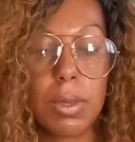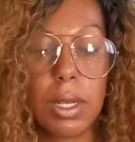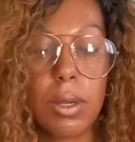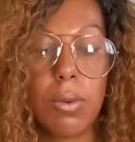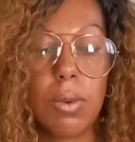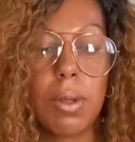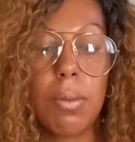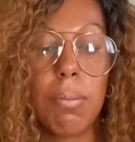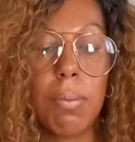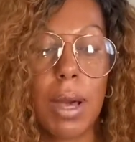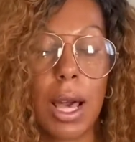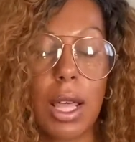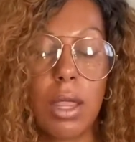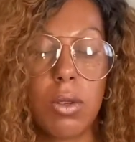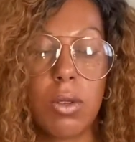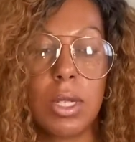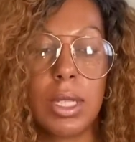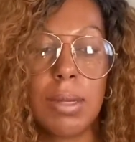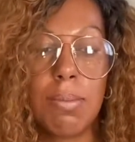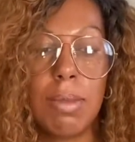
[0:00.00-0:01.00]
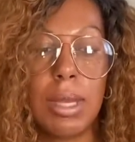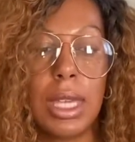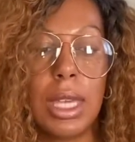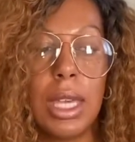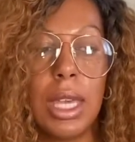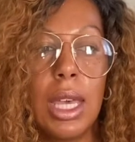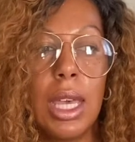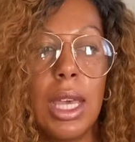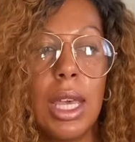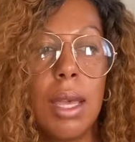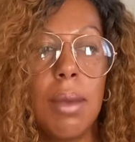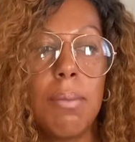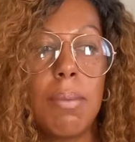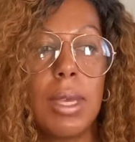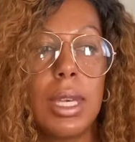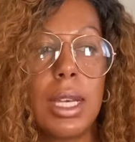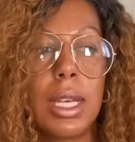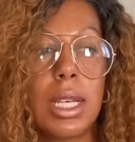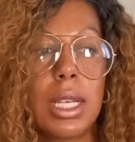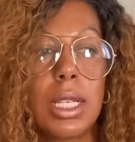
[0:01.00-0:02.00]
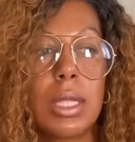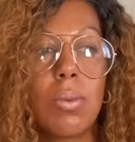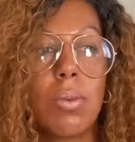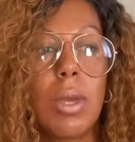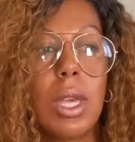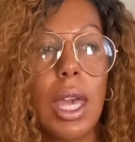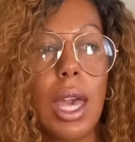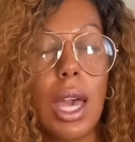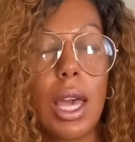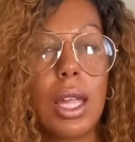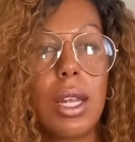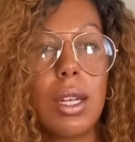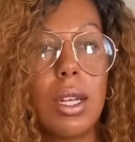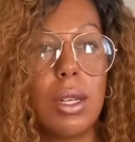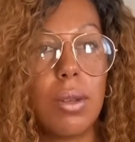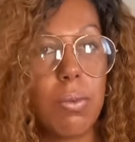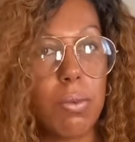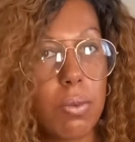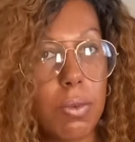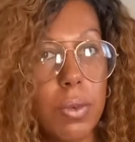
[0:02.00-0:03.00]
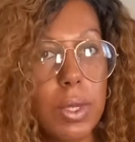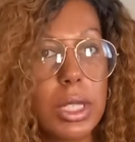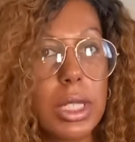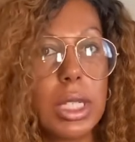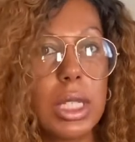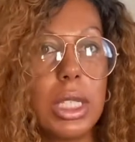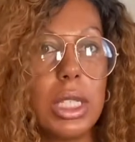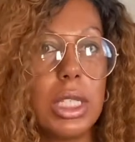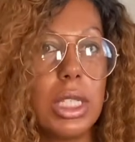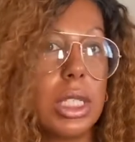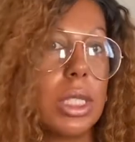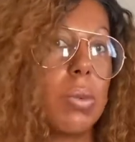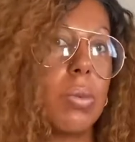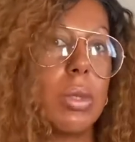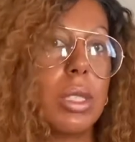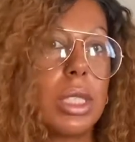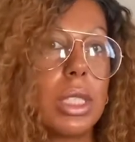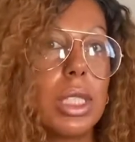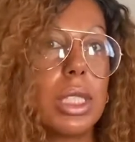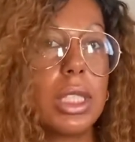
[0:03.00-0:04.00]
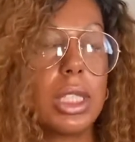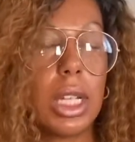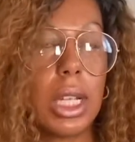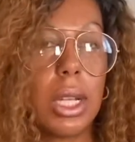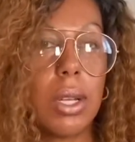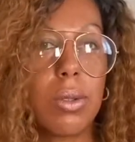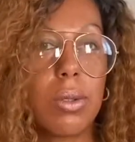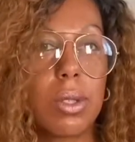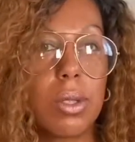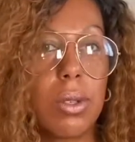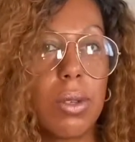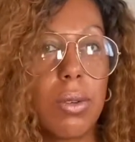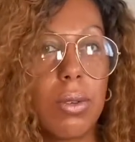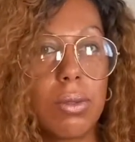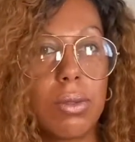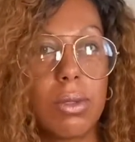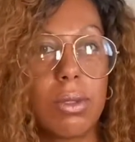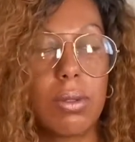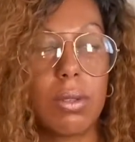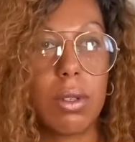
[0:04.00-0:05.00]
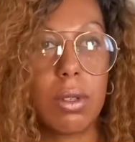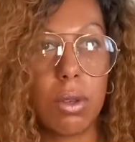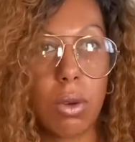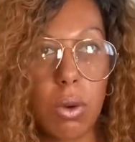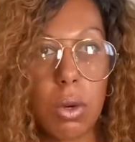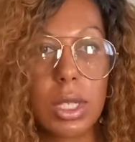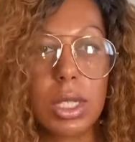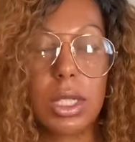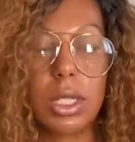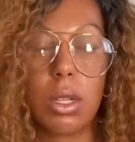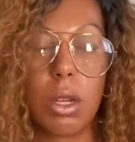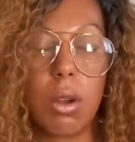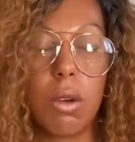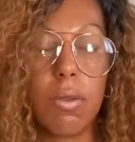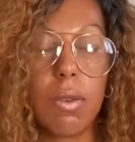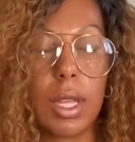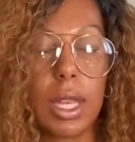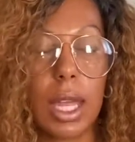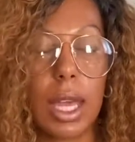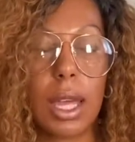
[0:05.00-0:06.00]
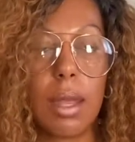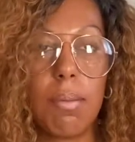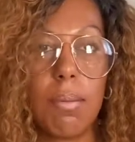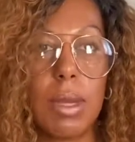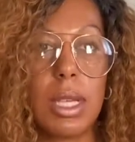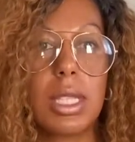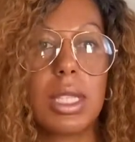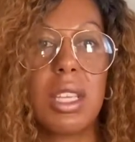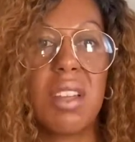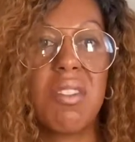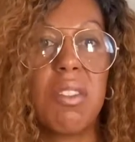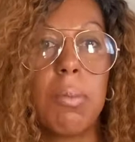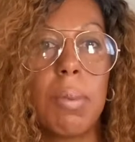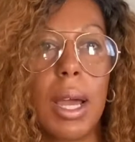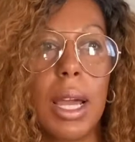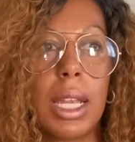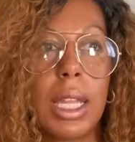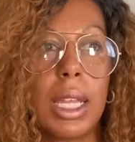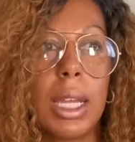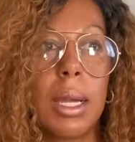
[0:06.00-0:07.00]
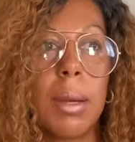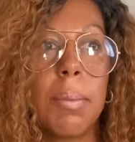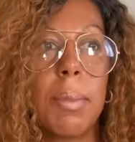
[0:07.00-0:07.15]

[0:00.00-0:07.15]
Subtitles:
It bothers me because we had originally just went to the jails. Of course, the COVID had messed everybody up.